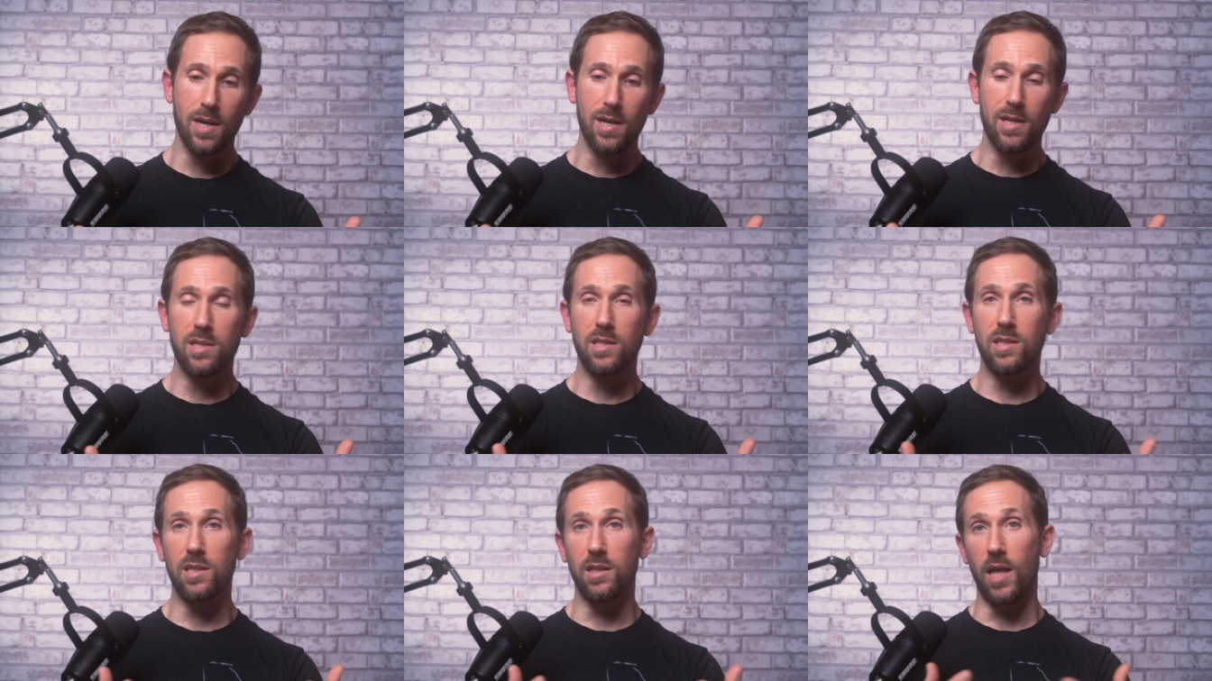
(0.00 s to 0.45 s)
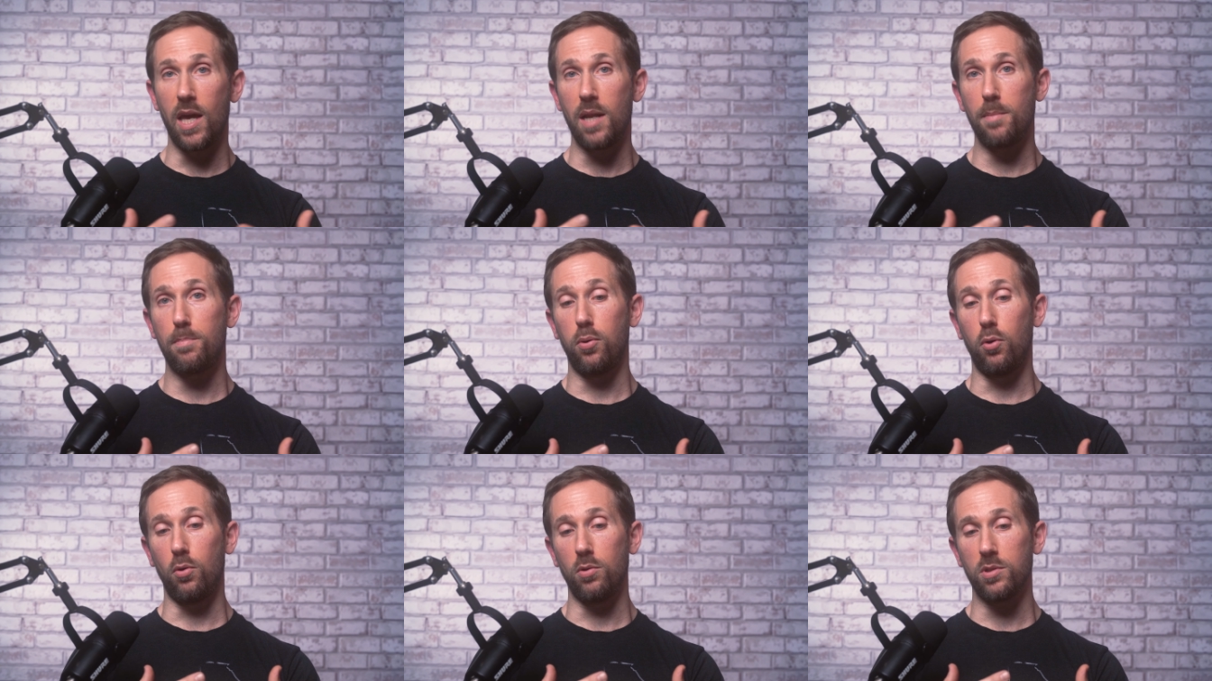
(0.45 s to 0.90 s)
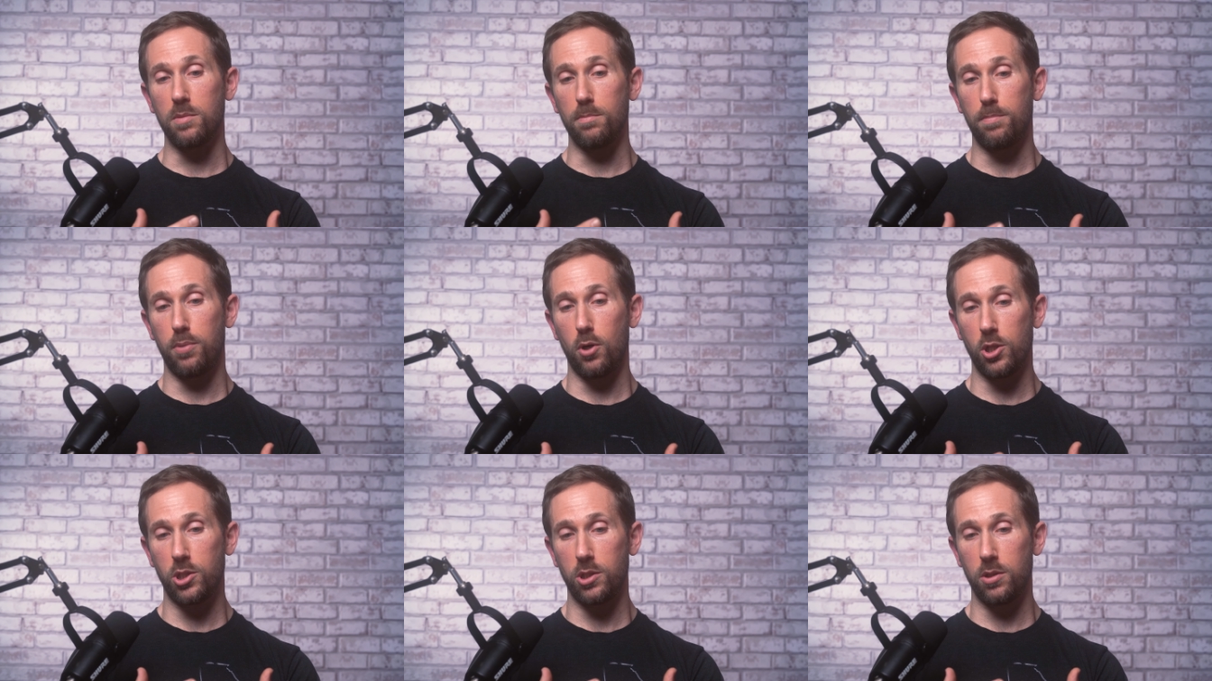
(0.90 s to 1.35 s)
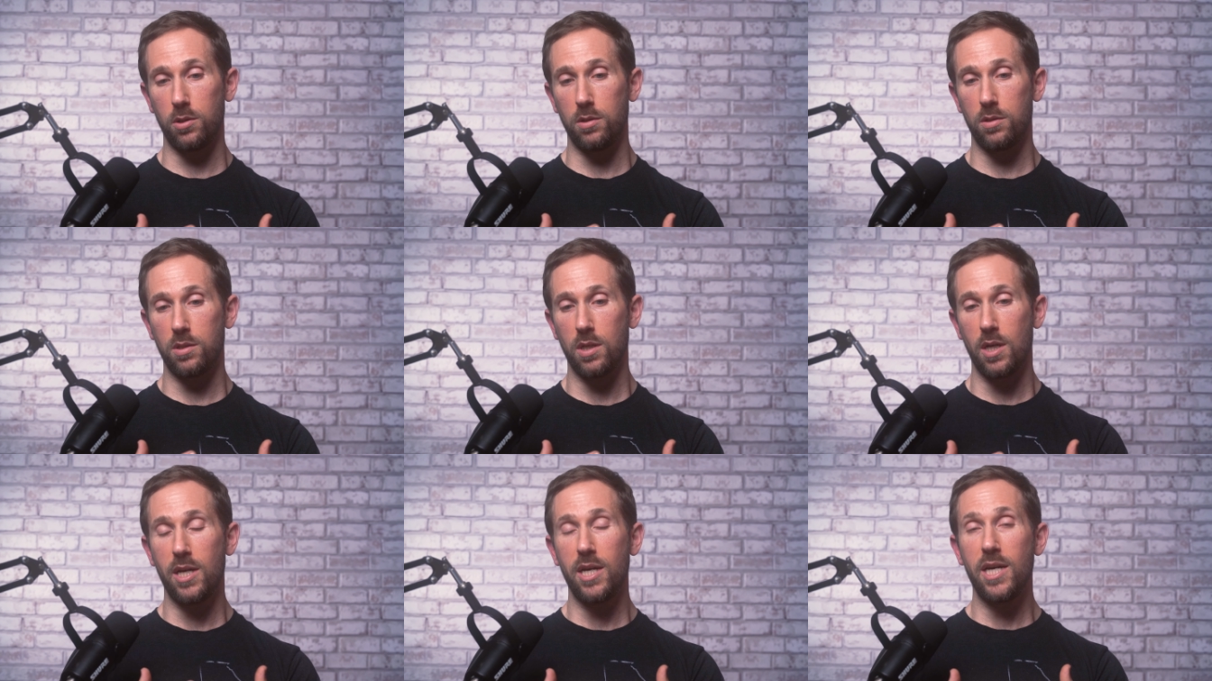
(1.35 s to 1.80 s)
sled pulls and
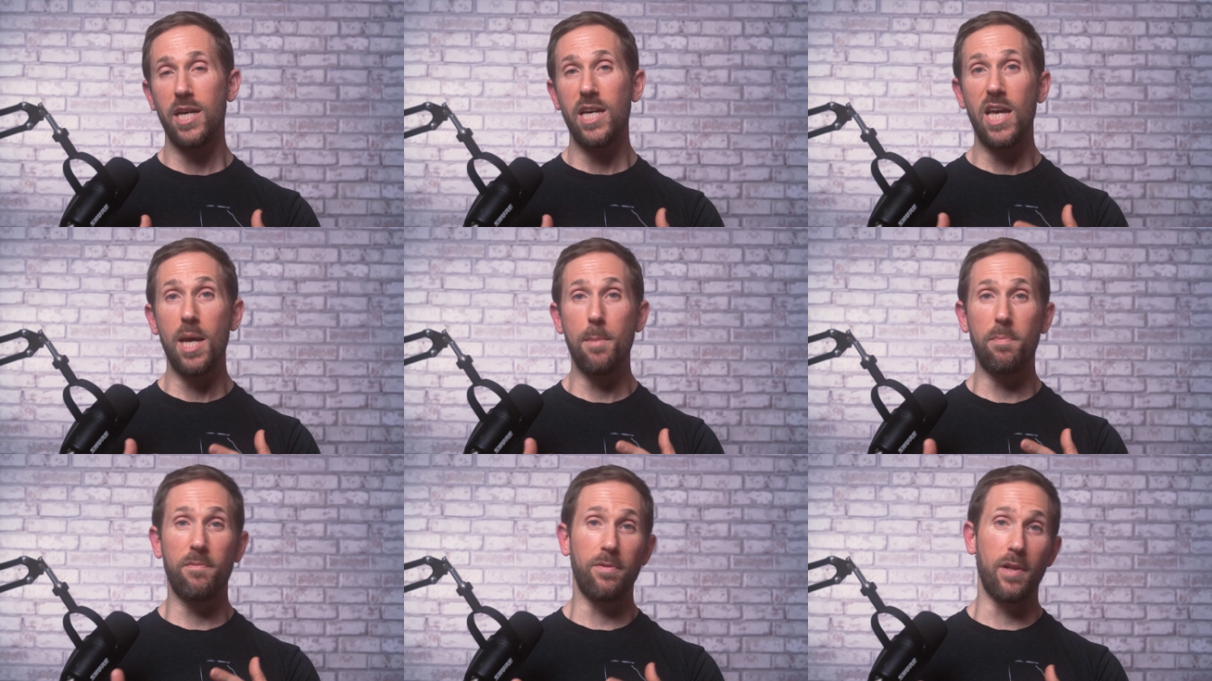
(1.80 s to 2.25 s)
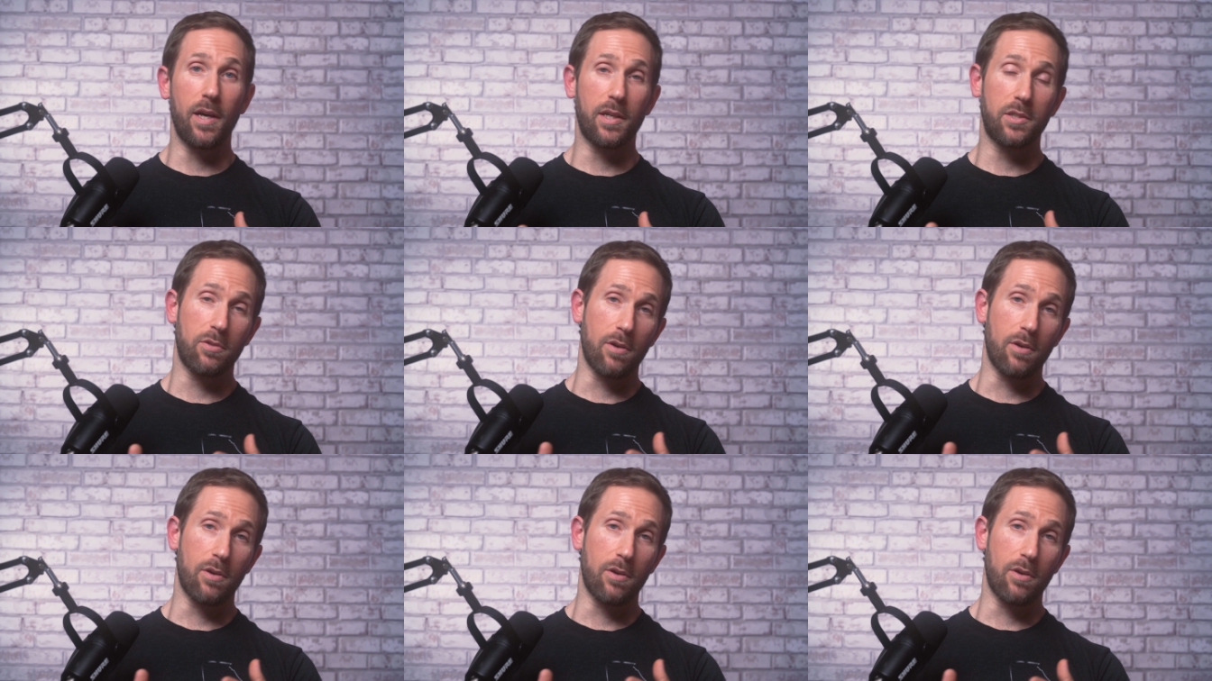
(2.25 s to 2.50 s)
pushes, hip flexor